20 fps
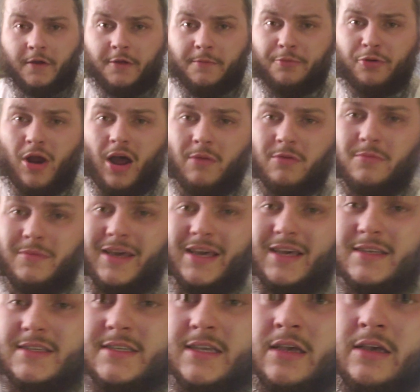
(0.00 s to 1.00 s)
Problem
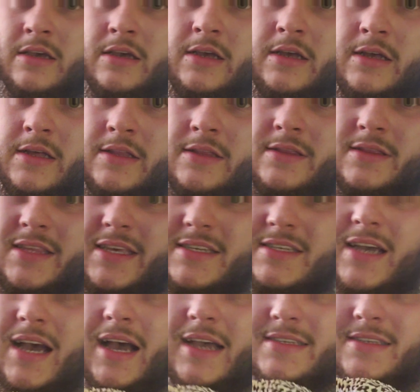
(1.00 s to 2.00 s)
is, these
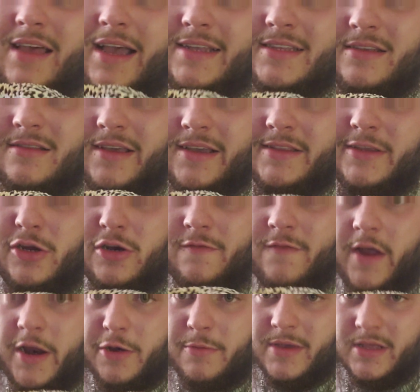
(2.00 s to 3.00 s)
guys like to lick their
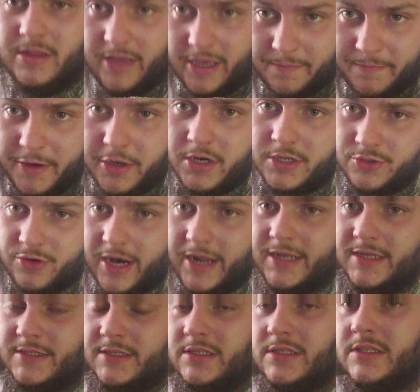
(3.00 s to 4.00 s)
environment, like bearded
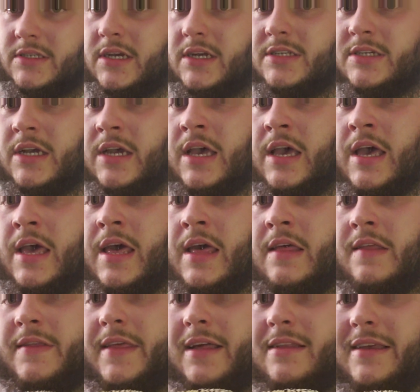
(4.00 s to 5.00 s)
dragons and such.
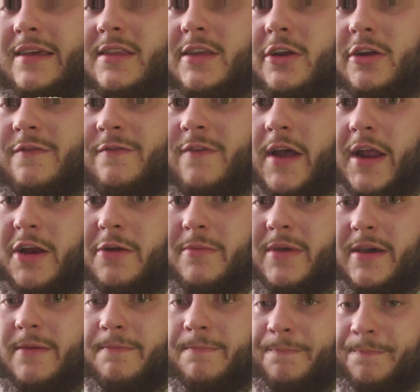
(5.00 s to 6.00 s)
They lick their
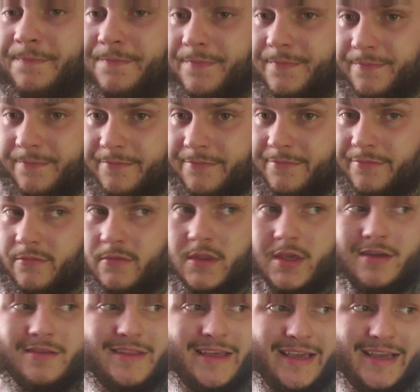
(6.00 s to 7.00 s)
environment,
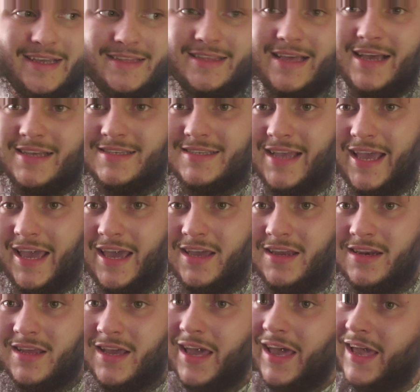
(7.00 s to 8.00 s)
they get that
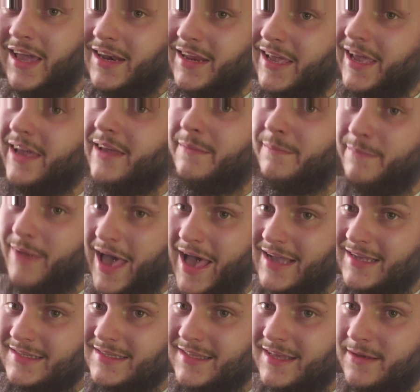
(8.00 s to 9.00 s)
sand, and it
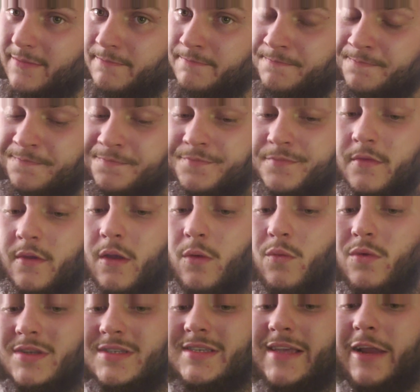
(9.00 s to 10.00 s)
impacts them.
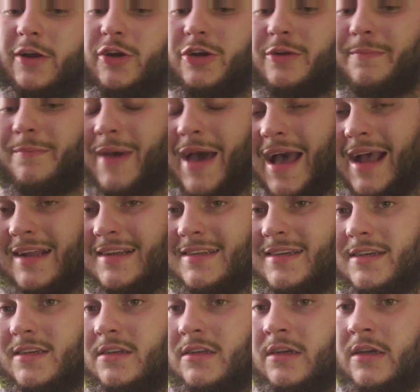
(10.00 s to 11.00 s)
Once they are
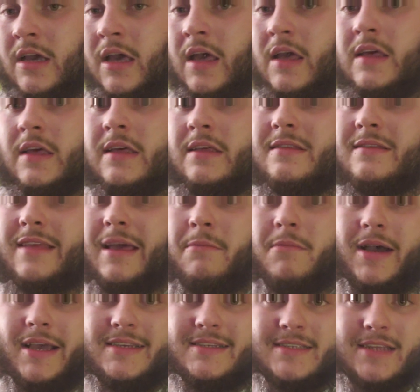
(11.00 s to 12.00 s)
impacted, they
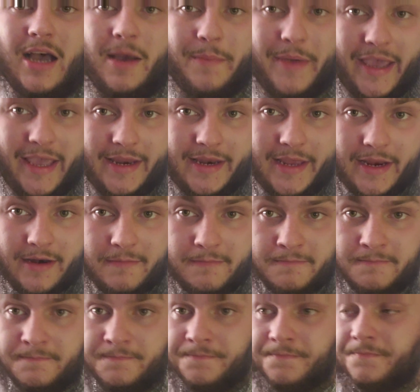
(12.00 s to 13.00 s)
might stop eating.
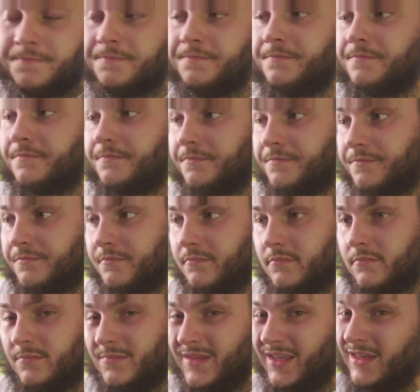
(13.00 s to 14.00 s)

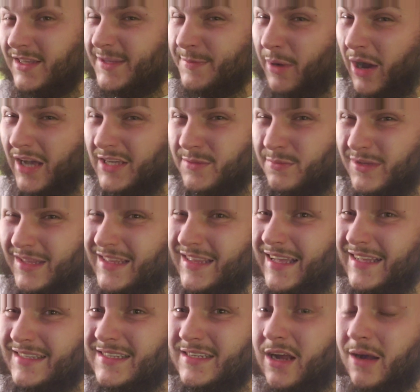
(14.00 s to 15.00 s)
It's possible that
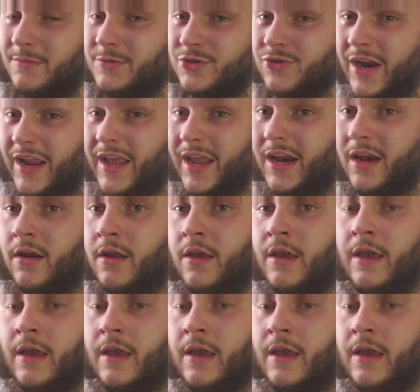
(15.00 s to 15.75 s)
they'd stop drinking.